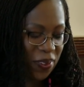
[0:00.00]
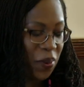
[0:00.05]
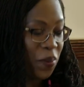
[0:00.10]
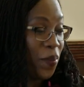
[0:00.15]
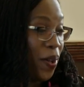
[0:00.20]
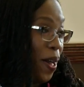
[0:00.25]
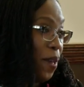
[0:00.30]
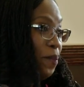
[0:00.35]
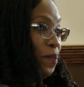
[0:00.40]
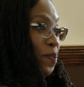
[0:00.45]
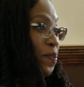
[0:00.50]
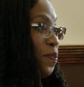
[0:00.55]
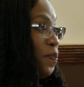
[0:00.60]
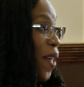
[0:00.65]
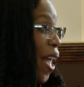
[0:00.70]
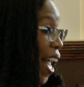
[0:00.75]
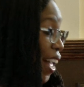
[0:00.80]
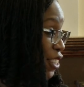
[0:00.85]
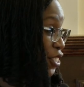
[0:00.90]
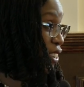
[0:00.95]
Well,
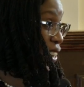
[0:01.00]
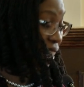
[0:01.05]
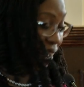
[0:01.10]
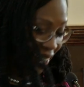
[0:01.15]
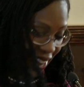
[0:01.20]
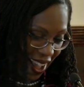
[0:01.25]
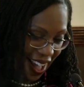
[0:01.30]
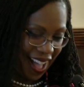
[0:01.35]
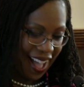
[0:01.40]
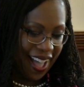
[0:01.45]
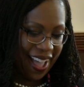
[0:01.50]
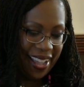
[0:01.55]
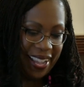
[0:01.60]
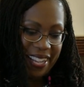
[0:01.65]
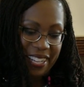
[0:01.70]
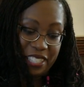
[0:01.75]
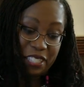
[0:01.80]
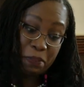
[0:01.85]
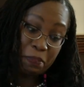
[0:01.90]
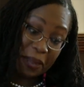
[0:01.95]
Patrick and I
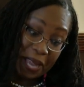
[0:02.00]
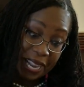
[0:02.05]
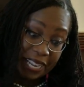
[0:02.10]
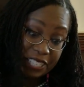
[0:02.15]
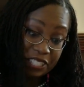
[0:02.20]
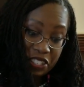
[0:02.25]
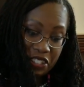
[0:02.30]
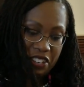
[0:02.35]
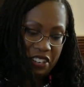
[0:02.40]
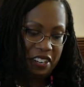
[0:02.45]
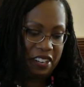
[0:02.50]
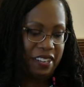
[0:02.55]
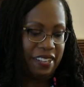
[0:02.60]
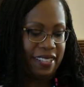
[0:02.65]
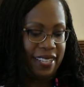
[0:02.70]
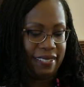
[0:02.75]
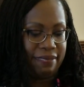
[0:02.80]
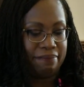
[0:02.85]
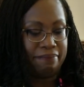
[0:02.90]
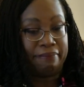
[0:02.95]
explained to her
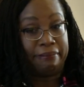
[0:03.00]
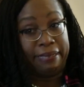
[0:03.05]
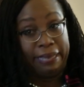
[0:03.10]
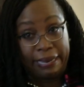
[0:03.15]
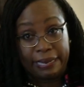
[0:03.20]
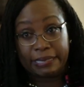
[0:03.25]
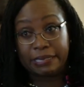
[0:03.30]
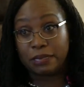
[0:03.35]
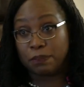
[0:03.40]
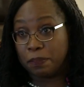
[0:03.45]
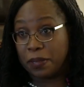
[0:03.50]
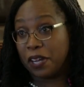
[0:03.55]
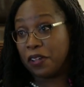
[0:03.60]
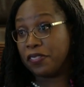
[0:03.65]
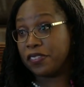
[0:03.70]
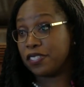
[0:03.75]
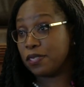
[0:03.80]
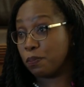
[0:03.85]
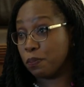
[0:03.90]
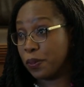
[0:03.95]
that getting to be
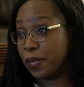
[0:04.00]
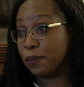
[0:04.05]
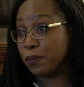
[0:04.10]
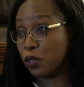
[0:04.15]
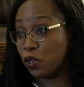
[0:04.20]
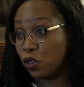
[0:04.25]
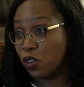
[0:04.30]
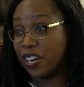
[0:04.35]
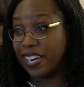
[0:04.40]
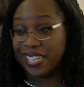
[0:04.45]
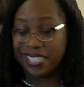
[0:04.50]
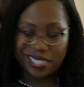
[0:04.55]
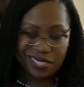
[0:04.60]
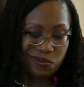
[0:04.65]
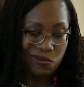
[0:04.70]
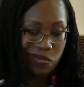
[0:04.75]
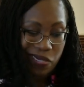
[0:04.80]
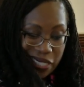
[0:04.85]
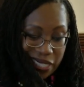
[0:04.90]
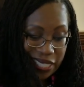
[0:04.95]
on the Supreme Court
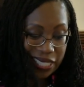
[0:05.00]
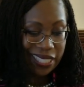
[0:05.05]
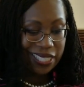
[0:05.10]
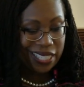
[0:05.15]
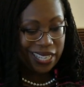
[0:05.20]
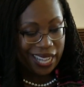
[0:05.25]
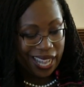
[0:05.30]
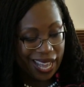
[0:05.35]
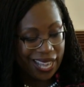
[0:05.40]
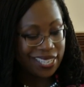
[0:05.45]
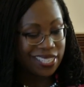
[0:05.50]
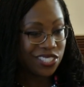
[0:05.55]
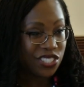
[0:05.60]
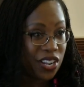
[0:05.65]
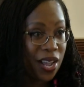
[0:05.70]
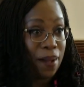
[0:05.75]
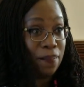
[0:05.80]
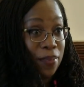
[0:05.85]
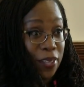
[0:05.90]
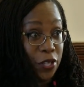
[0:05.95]
isn't really the kind of
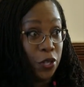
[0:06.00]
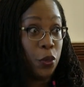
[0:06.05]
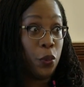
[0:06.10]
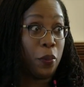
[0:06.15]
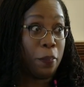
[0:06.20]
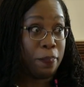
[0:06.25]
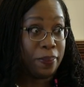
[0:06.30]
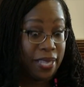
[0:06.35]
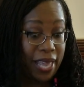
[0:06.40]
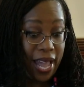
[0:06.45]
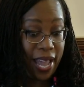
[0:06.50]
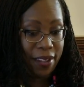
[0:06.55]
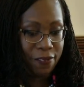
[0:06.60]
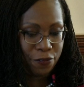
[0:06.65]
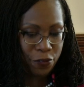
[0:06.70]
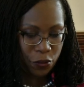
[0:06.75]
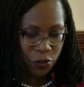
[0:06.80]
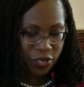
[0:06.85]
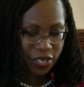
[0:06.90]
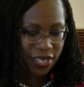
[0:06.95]
job that you apply
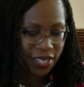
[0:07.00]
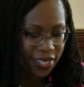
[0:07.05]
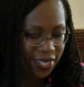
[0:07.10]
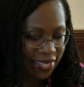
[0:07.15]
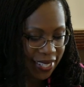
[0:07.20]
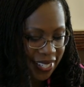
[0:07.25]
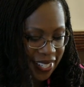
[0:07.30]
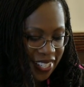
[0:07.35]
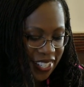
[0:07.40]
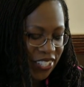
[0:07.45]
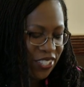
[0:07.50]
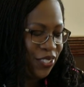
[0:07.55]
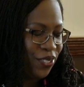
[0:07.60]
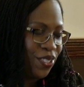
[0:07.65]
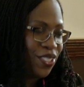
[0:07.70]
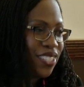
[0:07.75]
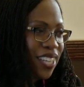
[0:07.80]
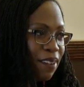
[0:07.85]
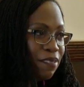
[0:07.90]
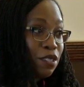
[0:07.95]
for. You
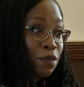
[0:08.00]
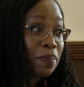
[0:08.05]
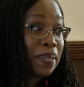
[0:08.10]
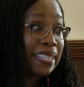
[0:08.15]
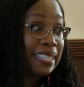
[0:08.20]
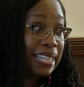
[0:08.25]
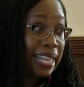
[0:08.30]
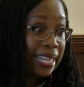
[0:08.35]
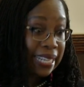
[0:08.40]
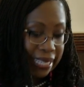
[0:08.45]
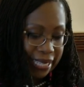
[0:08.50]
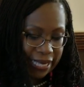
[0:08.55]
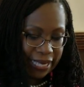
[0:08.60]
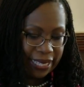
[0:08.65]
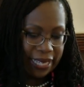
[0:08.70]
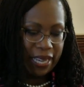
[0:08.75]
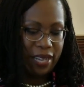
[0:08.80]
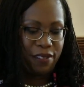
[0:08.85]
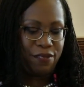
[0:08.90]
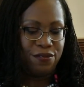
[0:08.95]
just have to be lucky
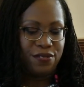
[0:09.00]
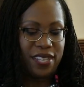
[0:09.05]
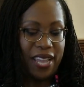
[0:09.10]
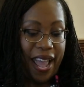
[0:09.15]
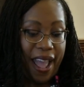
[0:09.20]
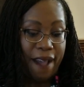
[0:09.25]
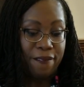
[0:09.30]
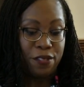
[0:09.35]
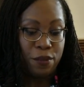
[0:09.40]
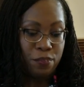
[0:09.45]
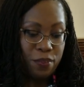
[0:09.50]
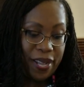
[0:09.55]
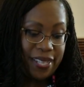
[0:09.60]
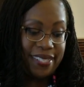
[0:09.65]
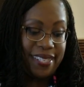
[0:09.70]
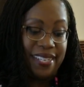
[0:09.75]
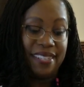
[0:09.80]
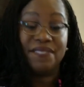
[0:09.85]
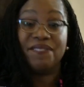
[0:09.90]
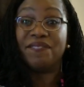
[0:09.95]
enough to have the
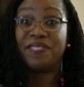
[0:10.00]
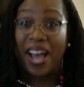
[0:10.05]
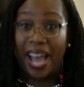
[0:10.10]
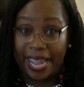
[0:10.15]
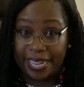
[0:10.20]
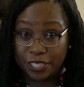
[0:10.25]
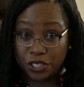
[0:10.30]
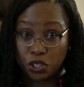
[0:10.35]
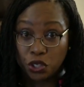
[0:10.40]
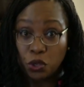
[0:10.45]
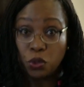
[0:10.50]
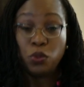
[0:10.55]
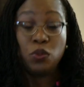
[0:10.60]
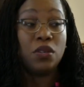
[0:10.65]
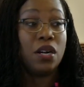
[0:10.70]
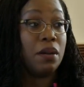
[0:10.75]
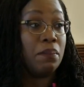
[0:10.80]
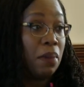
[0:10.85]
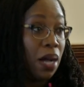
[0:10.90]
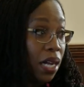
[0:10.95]
president find
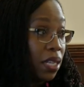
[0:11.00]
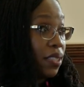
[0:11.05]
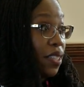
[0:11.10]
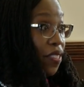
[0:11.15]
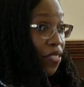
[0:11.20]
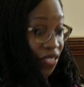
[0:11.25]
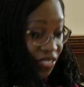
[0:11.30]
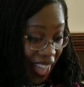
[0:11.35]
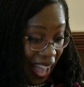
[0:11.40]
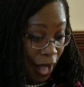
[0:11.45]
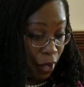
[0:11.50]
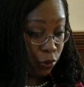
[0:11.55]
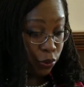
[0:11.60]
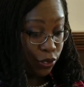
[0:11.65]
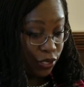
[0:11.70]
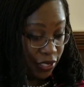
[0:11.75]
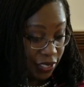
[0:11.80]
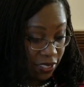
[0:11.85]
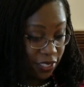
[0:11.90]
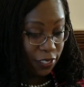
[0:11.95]
you among the
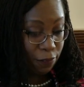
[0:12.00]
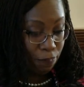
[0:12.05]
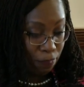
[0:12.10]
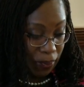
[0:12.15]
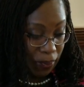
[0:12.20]
thousands of